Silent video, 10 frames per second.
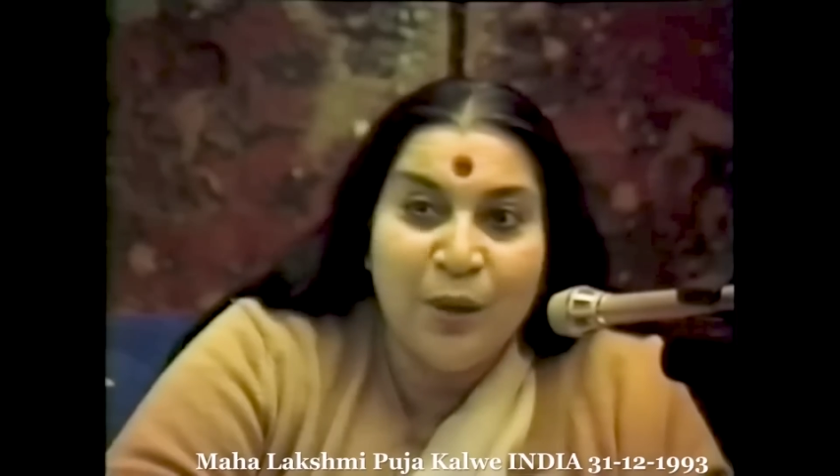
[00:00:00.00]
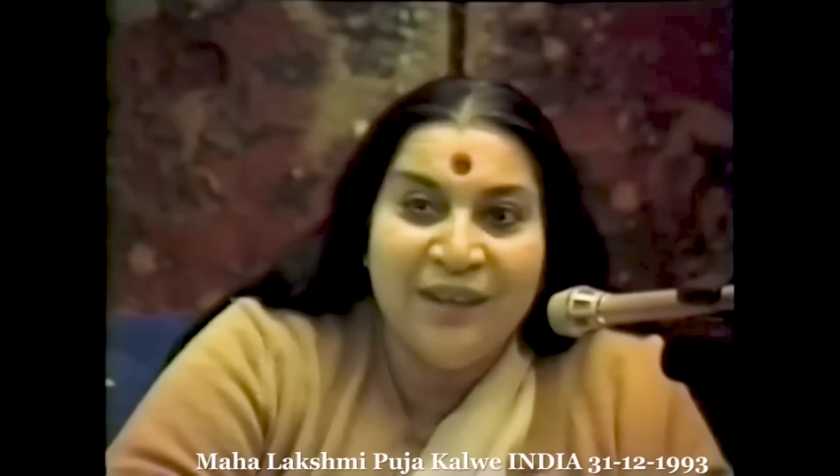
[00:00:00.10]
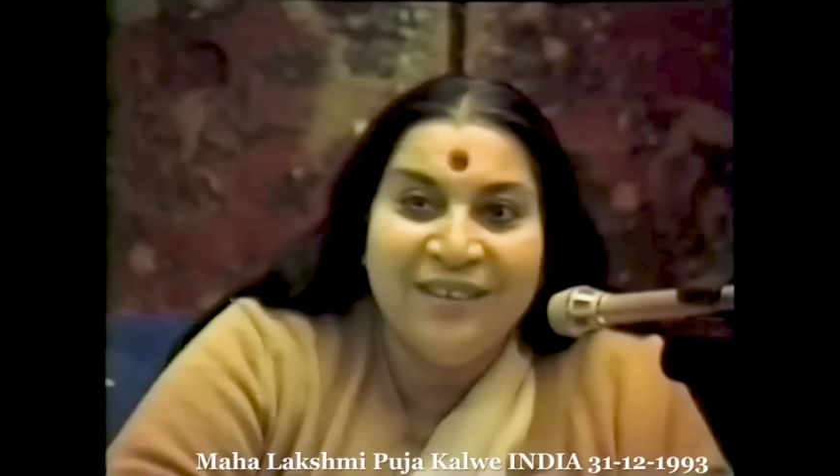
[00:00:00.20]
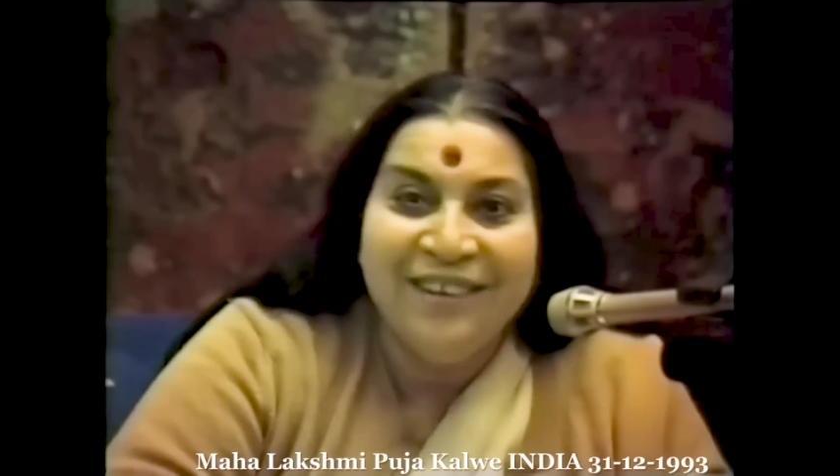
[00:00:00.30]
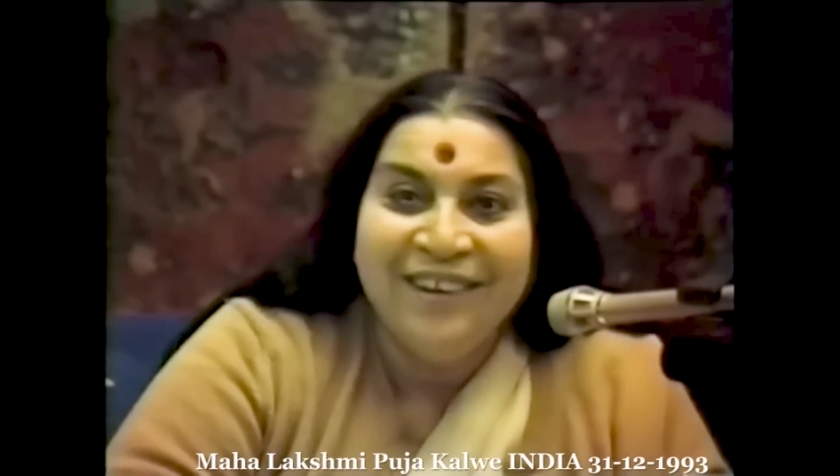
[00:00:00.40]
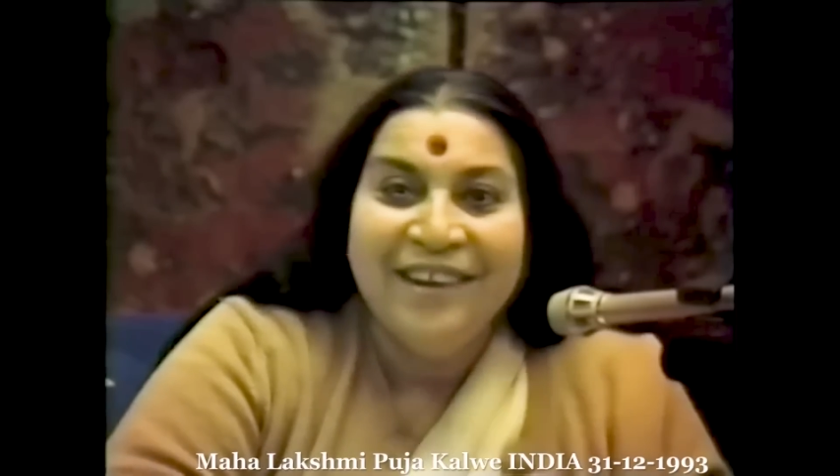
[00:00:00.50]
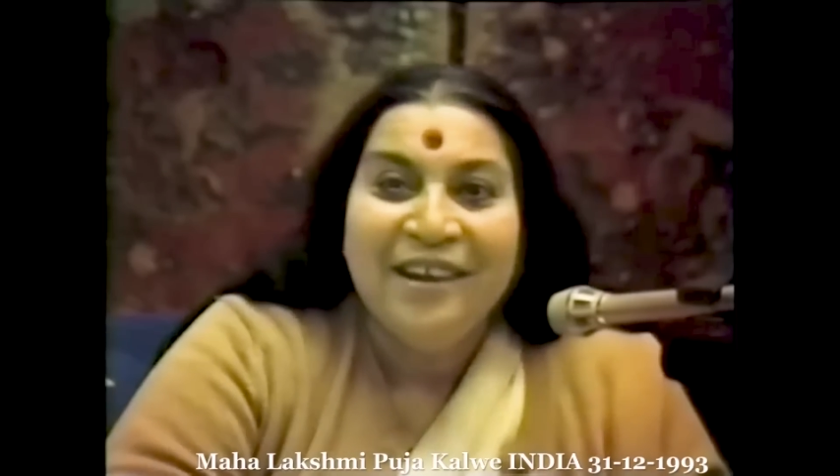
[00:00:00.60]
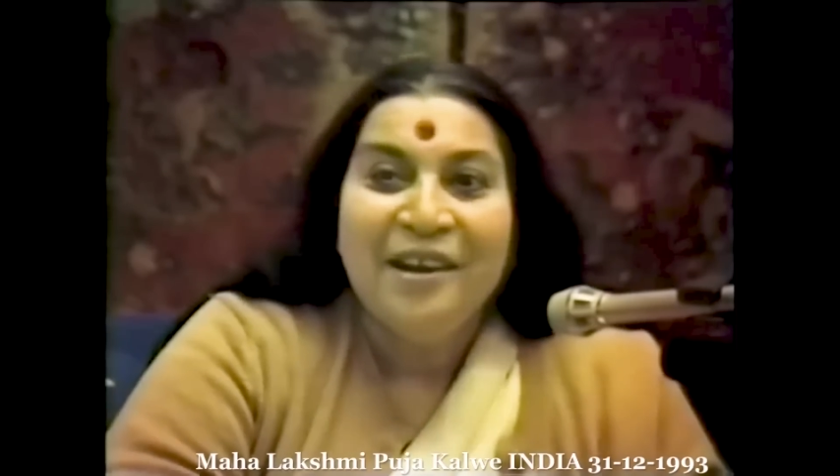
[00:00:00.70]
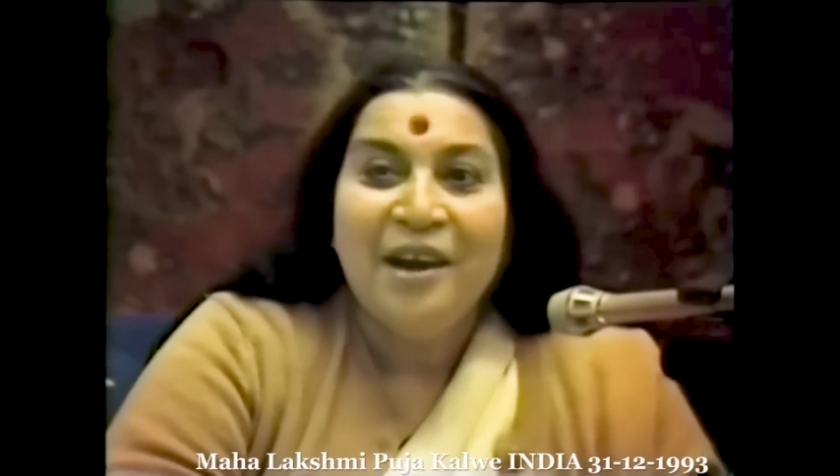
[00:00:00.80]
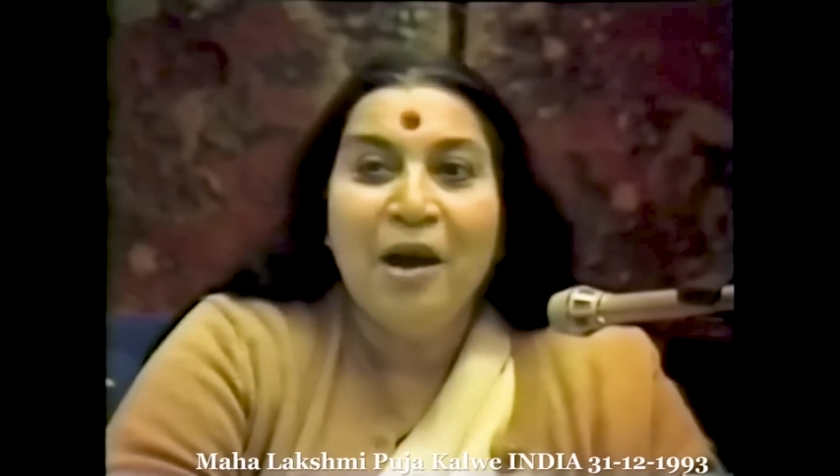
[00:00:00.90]
with.
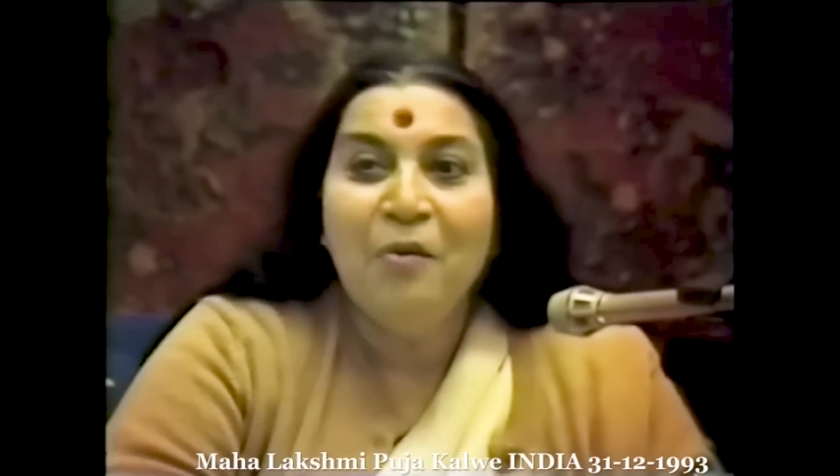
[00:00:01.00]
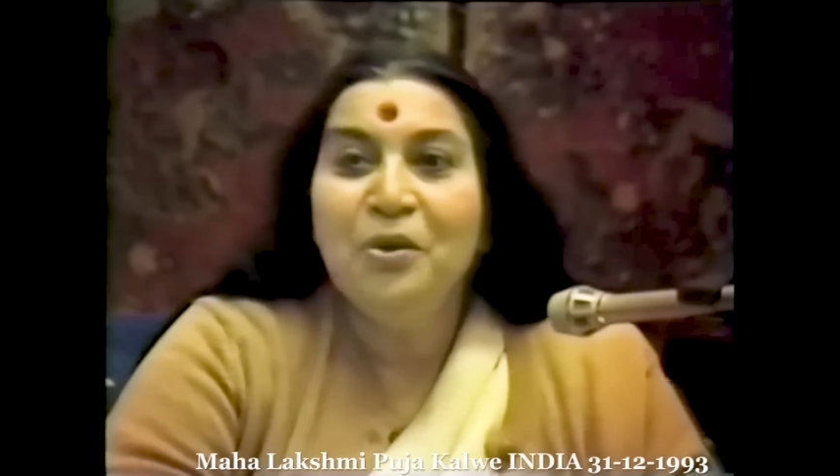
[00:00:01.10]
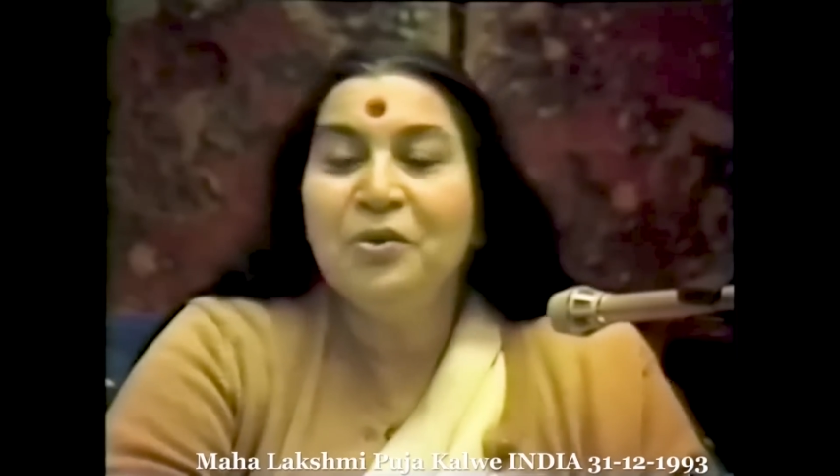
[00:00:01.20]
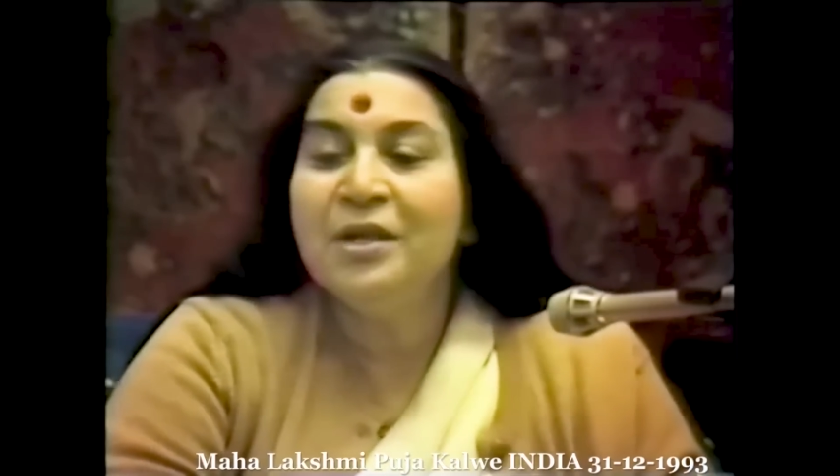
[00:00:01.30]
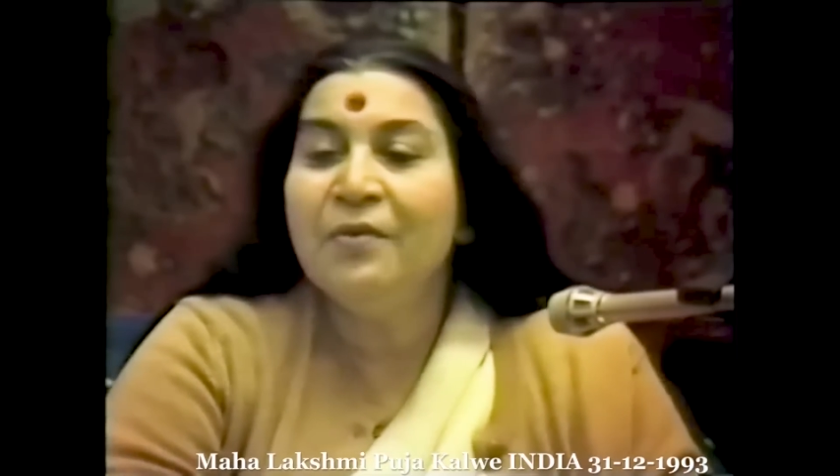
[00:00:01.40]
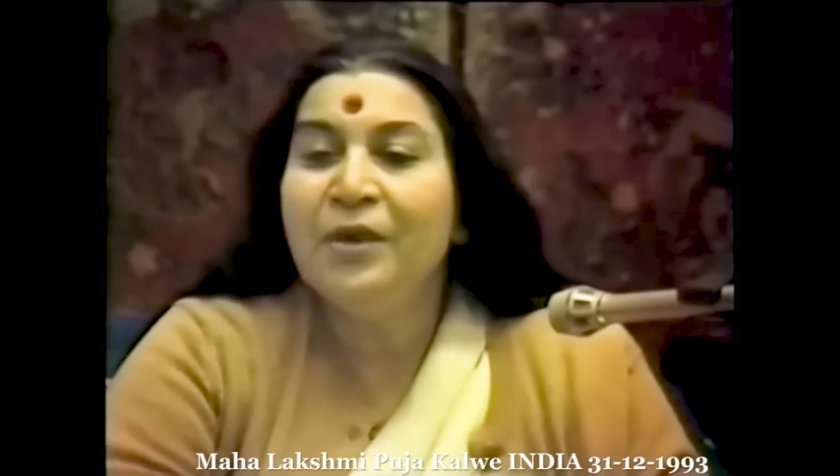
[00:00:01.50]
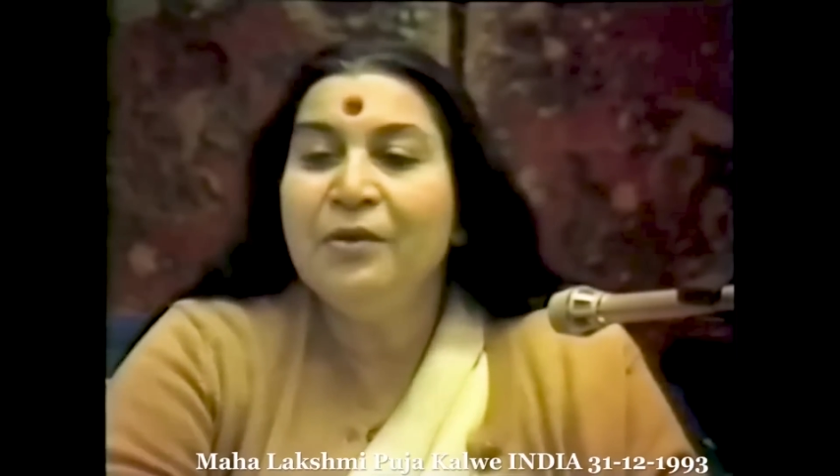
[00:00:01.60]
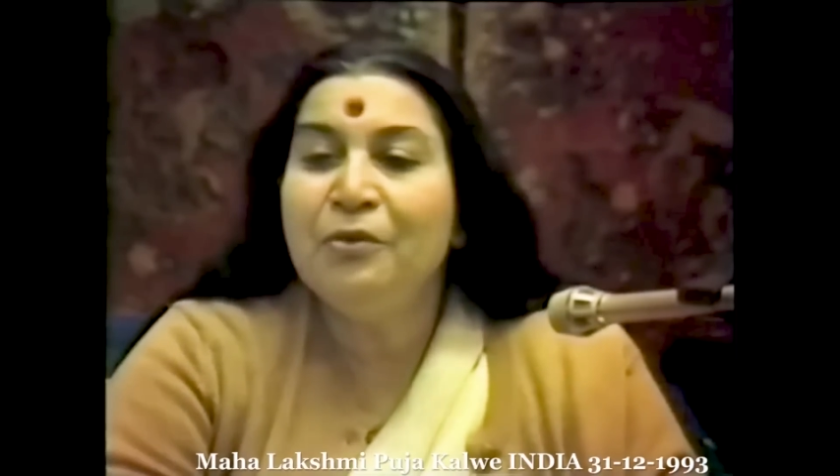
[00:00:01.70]
How will you suffer